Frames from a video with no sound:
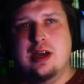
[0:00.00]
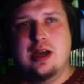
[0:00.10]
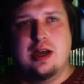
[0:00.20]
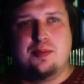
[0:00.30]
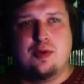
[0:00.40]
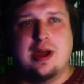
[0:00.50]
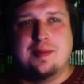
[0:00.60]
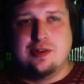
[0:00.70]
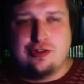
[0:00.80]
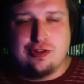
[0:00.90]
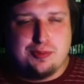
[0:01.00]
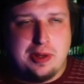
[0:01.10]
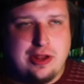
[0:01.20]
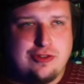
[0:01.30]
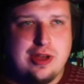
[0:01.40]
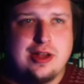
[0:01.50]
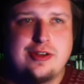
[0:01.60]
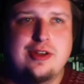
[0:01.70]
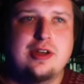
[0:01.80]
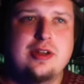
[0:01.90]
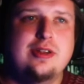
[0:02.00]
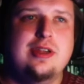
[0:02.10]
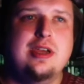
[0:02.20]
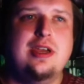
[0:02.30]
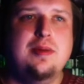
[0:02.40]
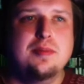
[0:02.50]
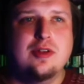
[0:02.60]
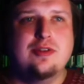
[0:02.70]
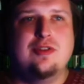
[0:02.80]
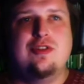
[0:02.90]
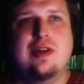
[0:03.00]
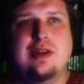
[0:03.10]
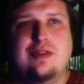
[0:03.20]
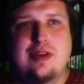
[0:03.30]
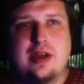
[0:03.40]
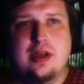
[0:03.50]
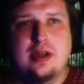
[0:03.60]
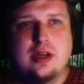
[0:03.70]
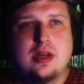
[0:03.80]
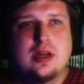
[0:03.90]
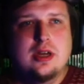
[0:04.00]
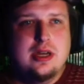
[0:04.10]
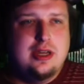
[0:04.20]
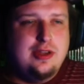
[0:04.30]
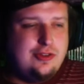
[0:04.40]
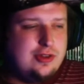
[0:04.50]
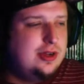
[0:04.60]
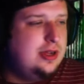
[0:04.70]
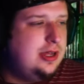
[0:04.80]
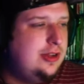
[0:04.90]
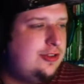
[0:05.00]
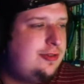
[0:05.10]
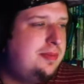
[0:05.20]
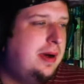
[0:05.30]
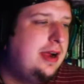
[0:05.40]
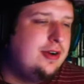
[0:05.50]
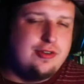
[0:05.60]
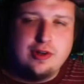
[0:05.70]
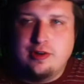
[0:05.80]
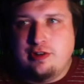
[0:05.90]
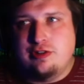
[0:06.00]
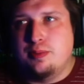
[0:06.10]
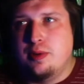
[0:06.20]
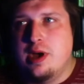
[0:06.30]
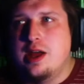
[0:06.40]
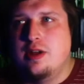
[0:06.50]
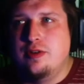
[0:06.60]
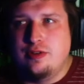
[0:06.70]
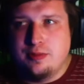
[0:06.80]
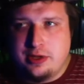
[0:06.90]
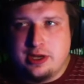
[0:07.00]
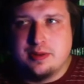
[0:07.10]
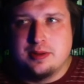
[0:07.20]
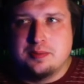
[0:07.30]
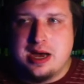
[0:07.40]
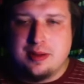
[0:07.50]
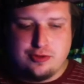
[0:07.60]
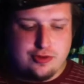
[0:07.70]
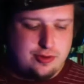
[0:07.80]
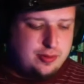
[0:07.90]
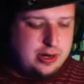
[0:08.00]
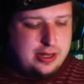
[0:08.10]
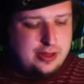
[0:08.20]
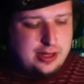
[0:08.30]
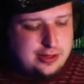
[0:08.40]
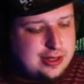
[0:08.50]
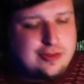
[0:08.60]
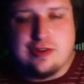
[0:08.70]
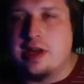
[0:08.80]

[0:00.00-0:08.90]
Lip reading: premise is based on Dicky Maltasante. He's gonna inspire Tony Soprano to become the mobster, right? Like that's kind of